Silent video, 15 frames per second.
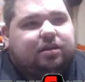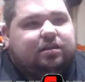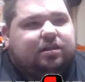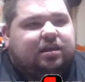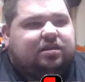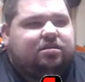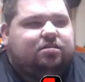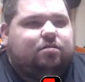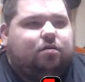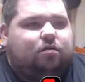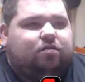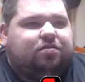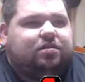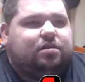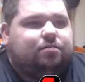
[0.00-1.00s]
They stole
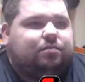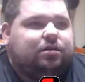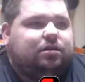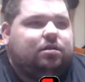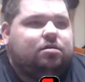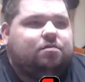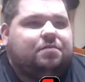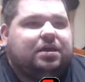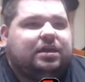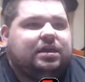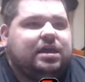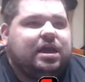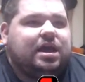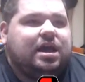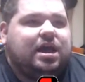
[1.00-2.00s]
something. Oh my
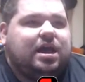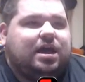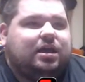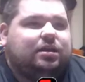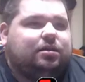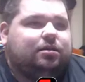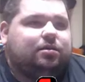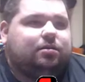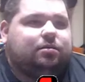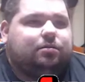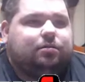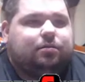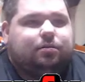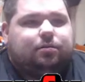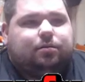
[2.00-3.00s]
god.
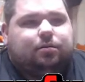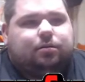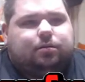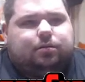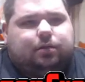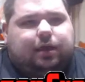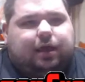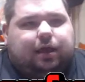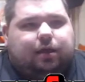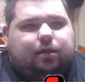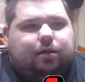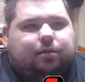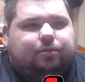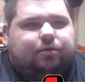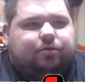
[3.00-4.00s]
Yeah,
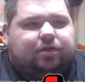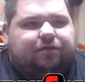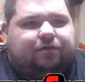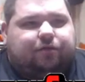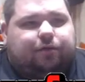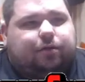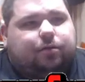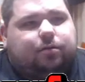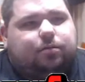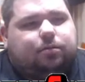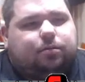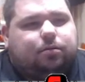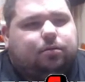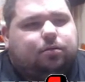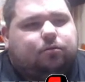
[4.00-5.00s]
I'm doing that for real.
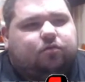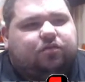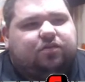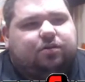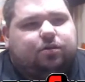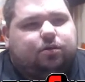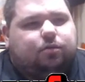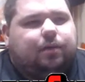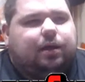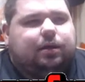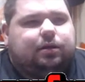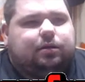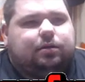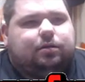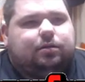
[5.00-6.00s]
What you gonna do about it?
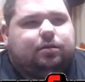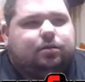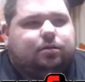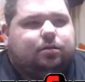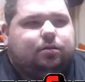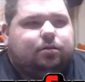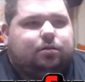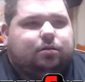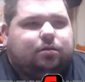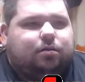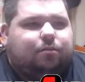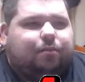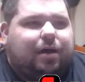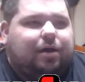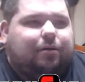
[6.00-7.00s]

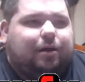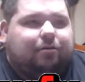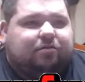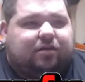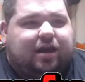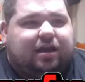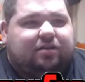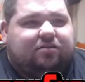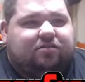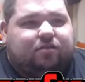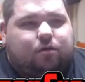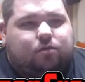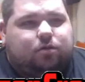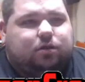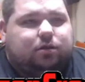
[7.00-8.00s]
Bow Wow's got
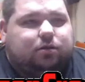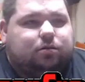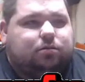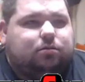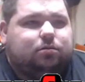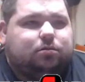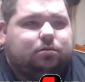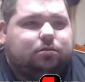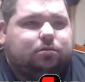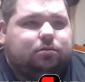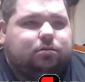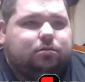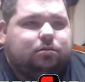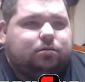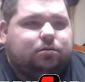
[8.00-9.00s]
stolen.
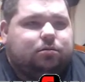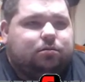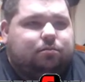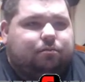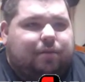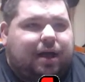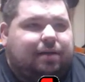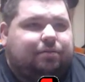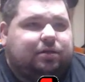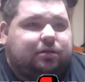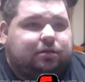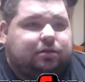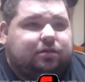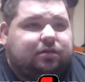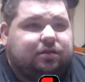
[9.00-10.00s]

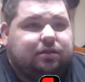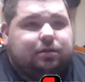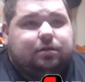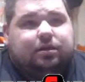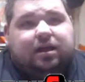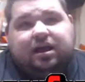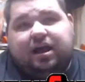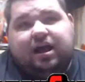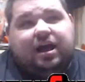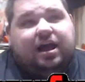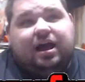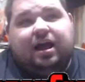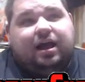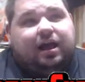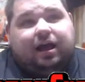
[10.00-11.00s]
Moblins.
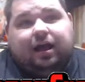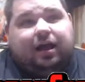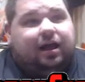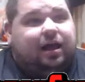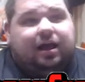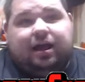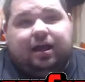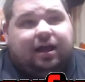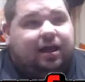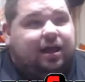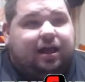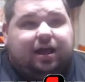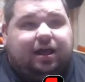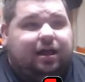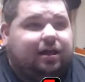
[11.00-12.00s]

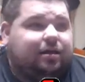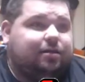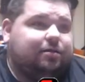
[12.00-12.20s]
Ah.